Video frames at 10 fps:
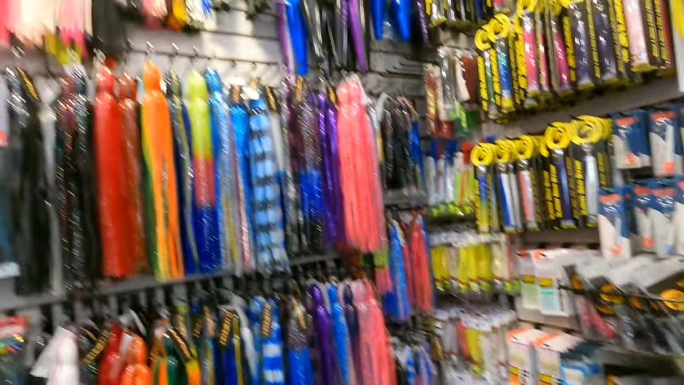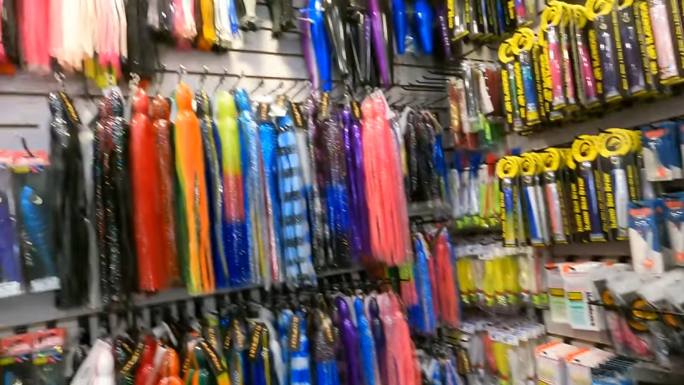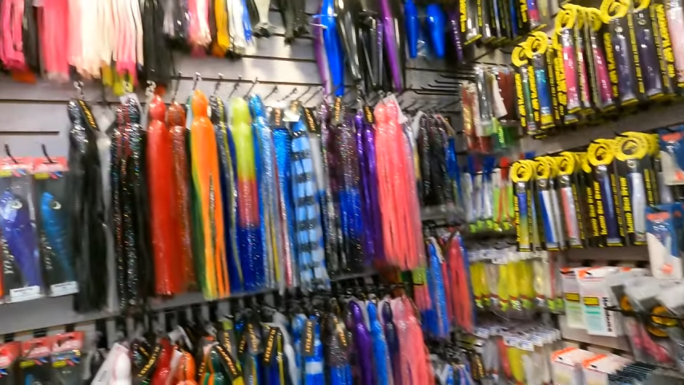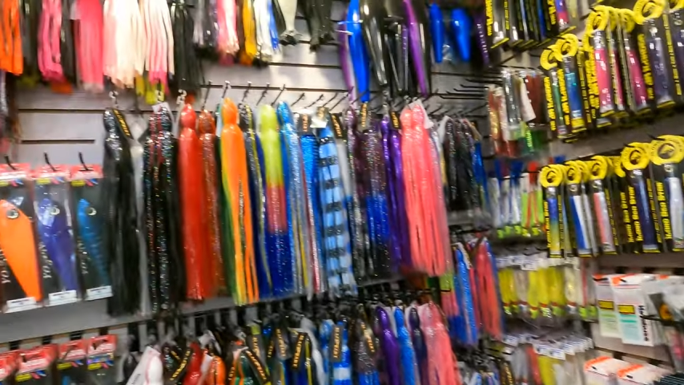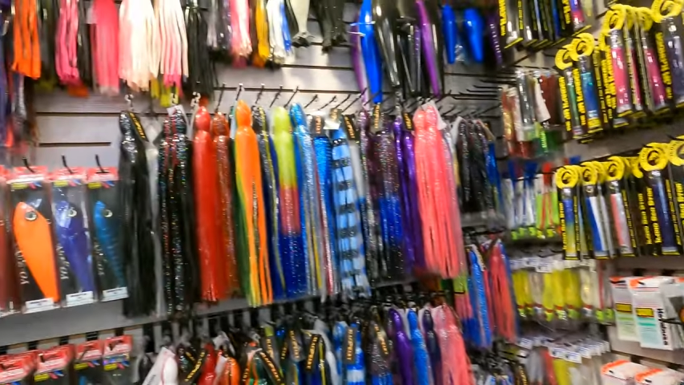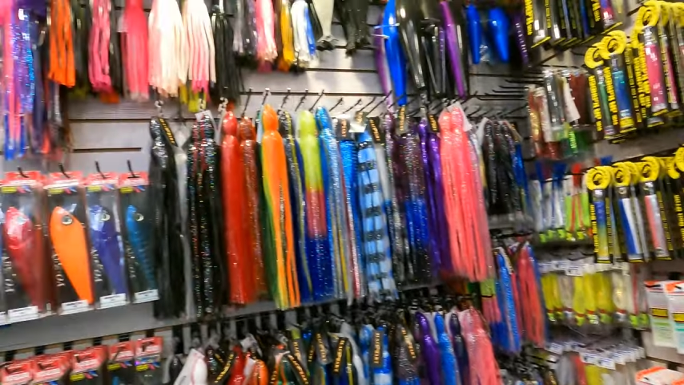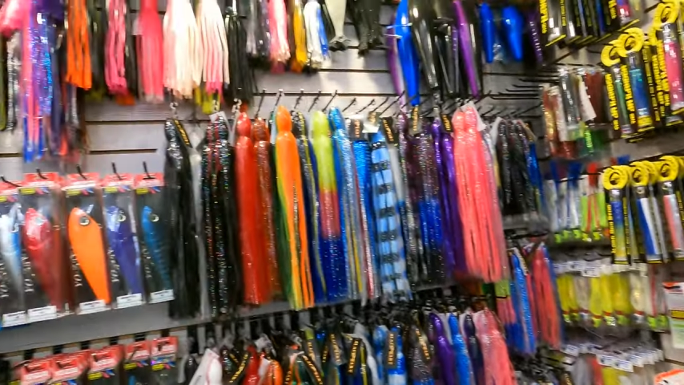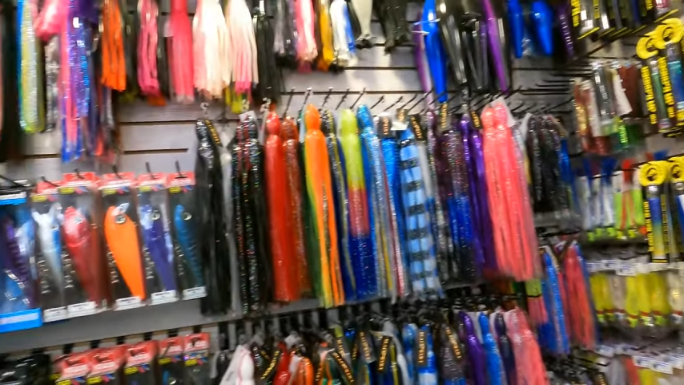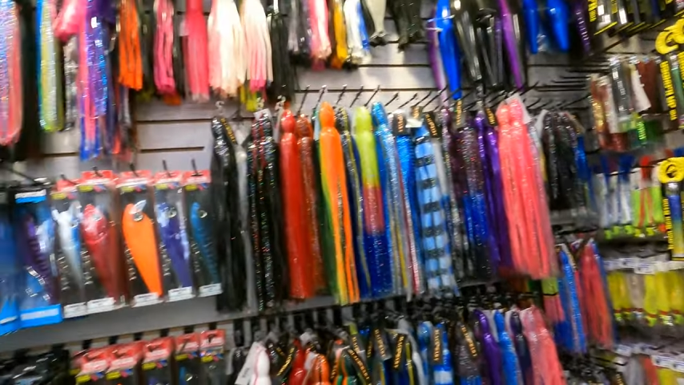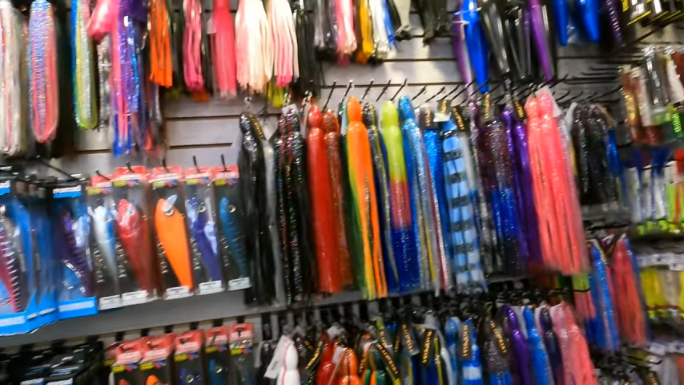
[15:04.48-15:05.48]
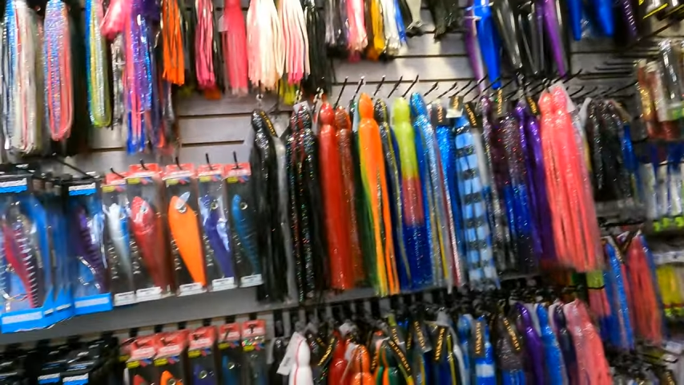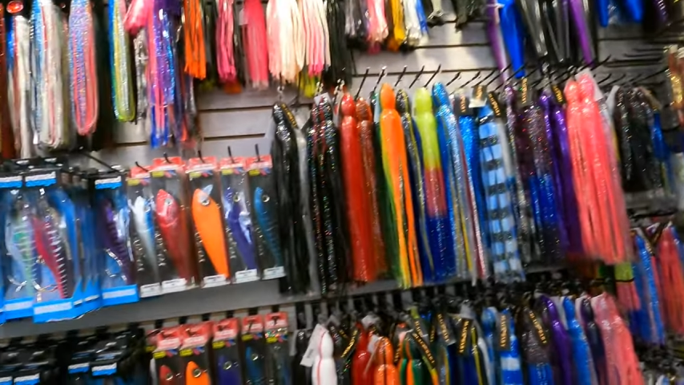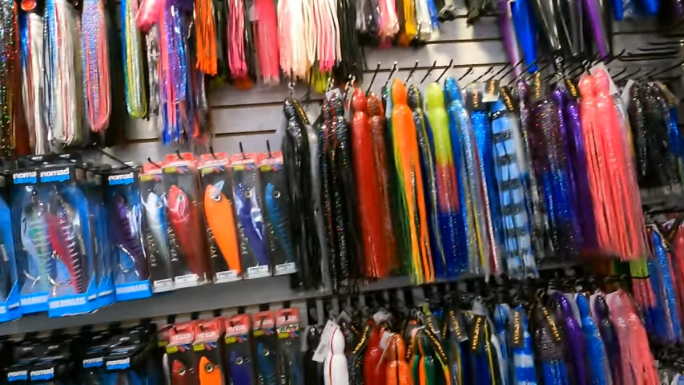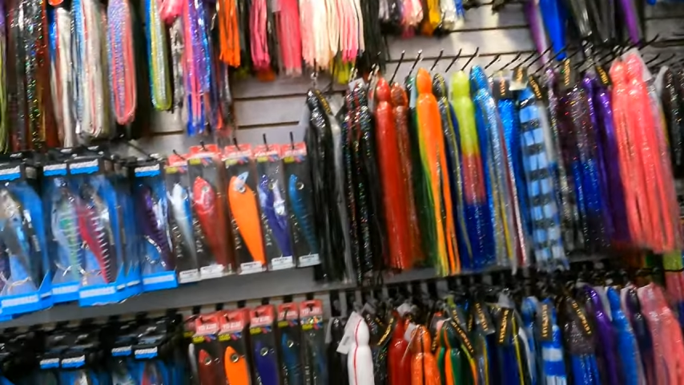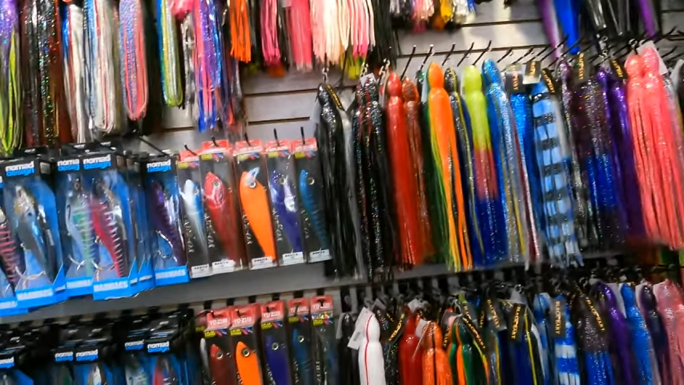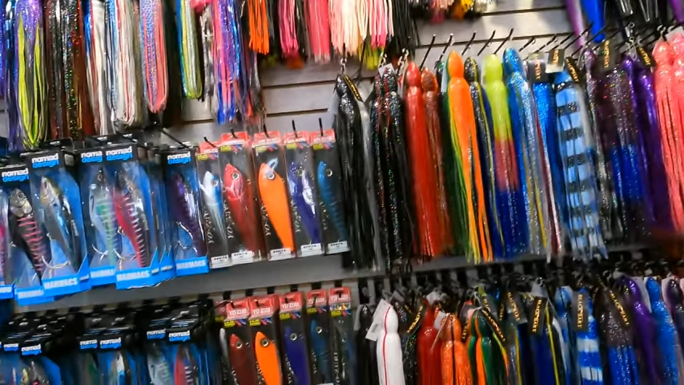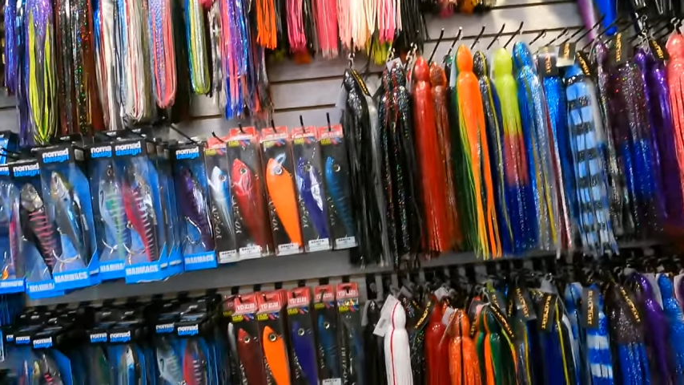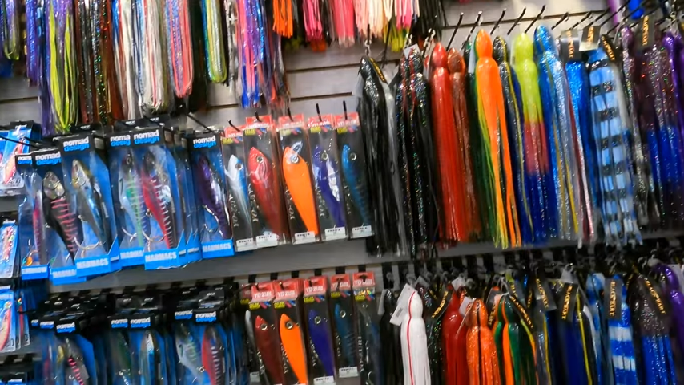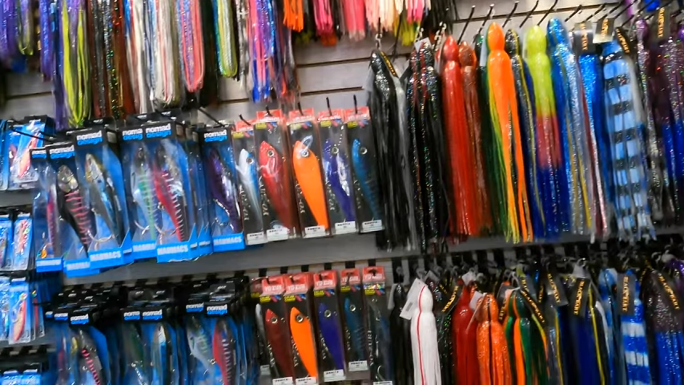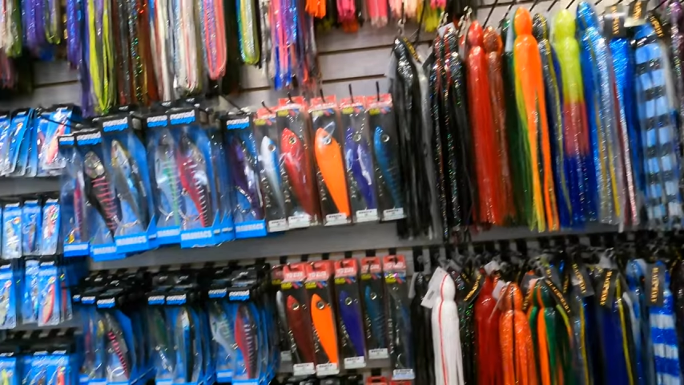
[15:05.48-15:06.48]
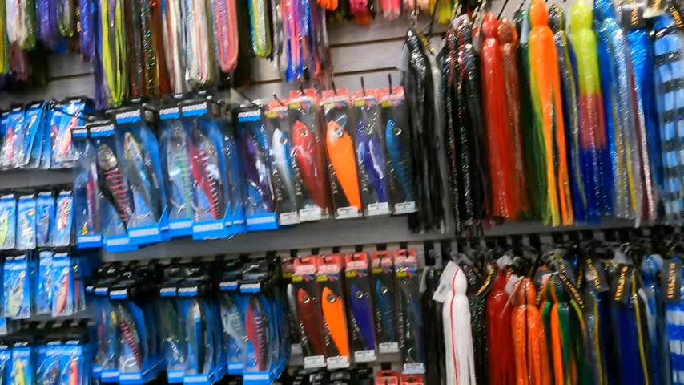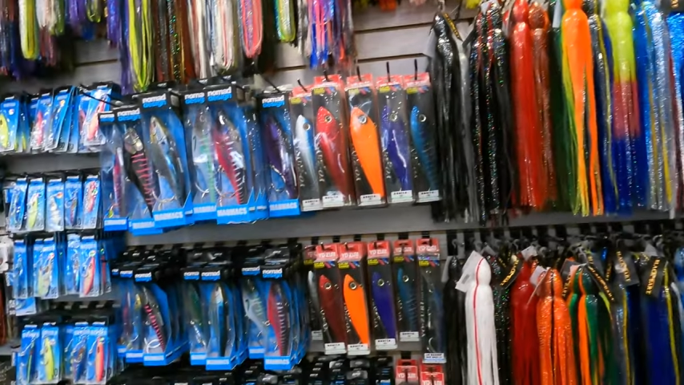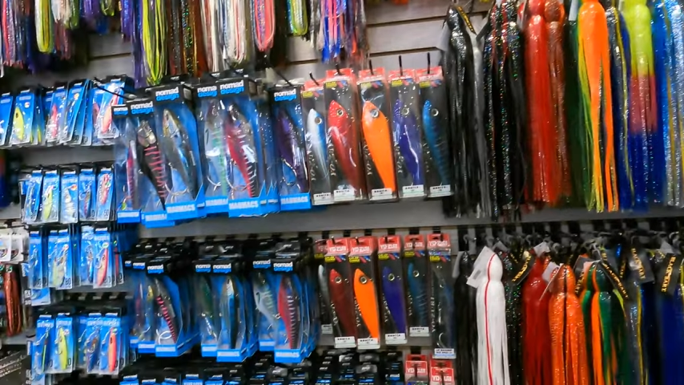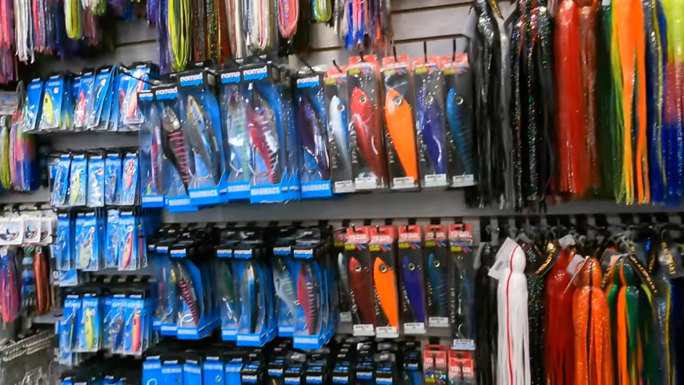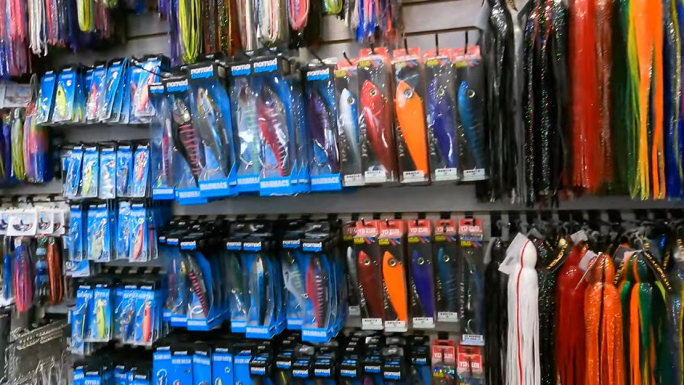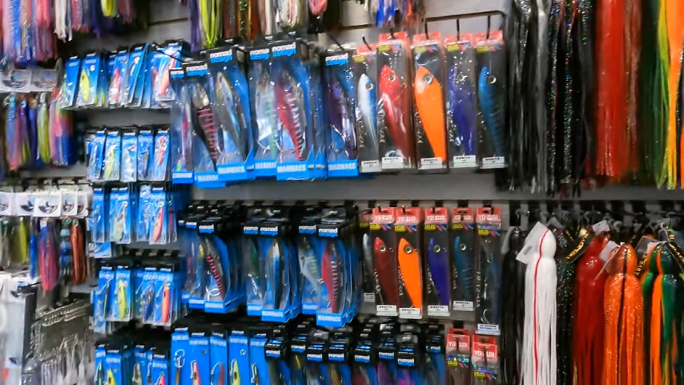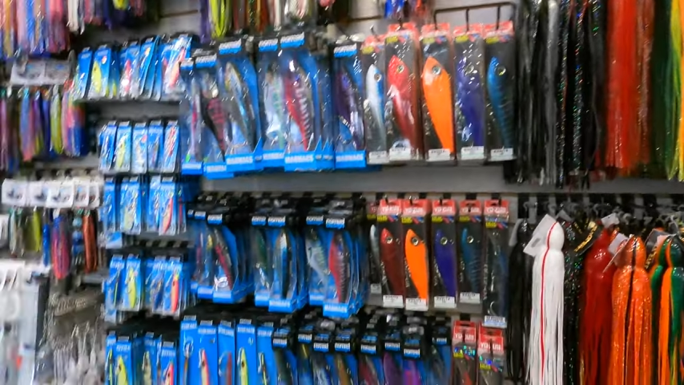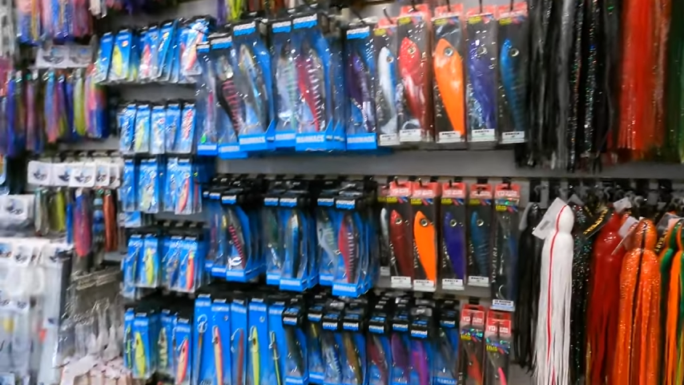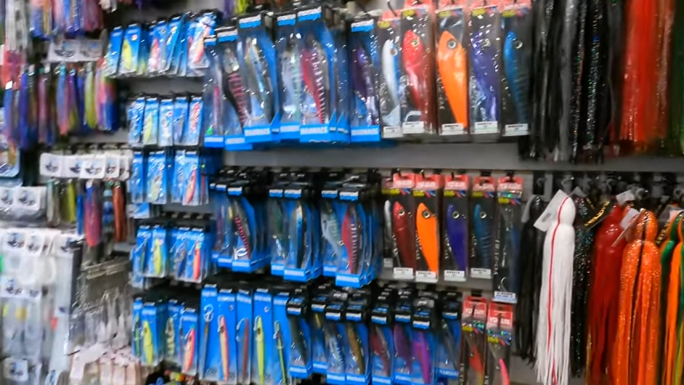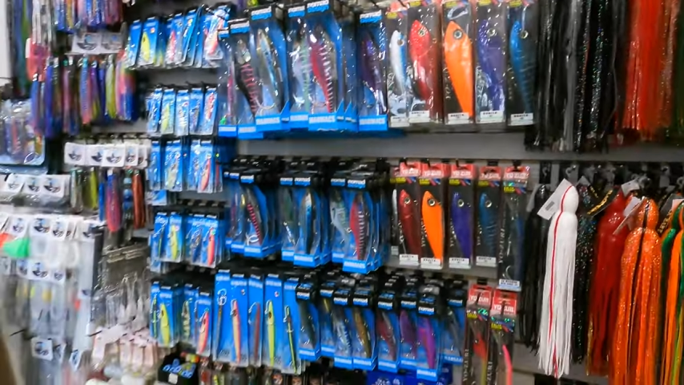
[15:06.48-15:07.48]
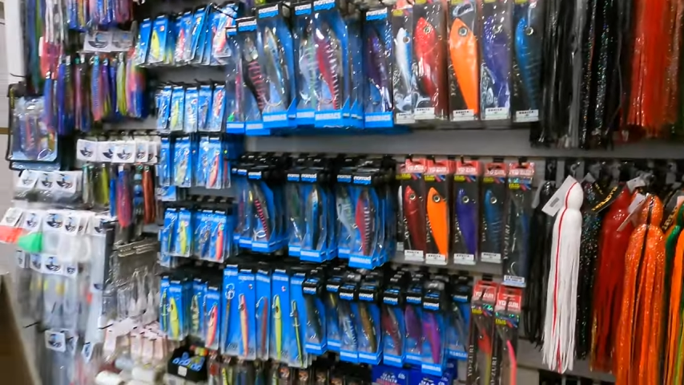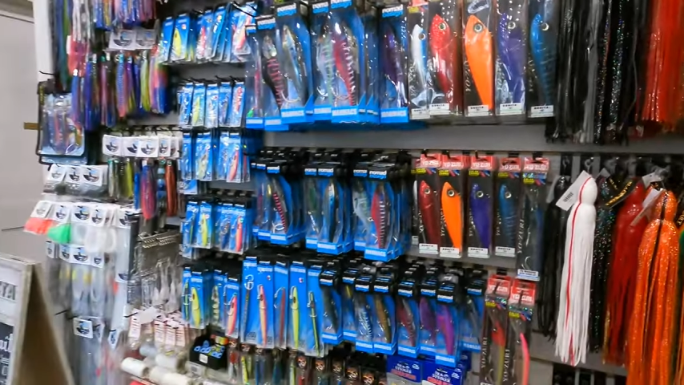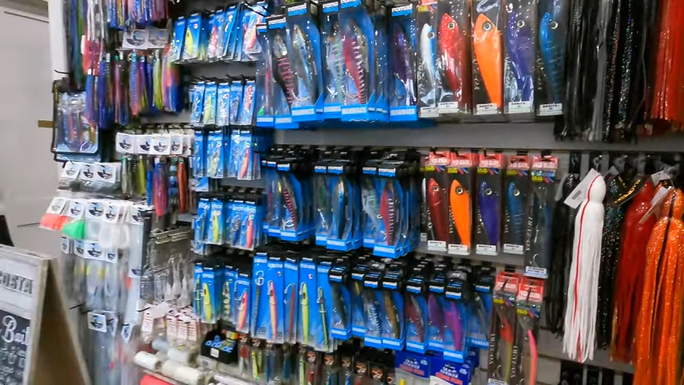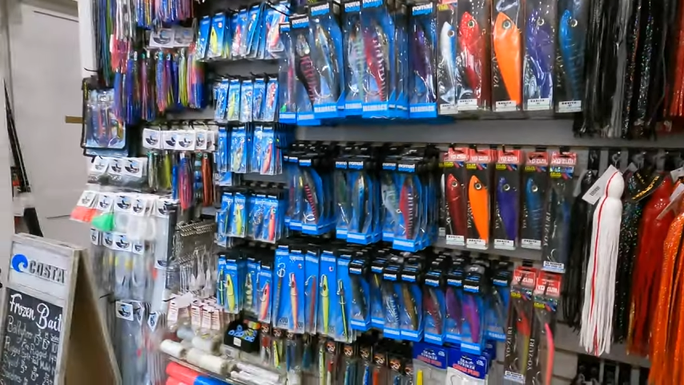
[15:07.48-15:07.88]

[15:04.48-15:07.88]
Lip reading: (no speaker visible)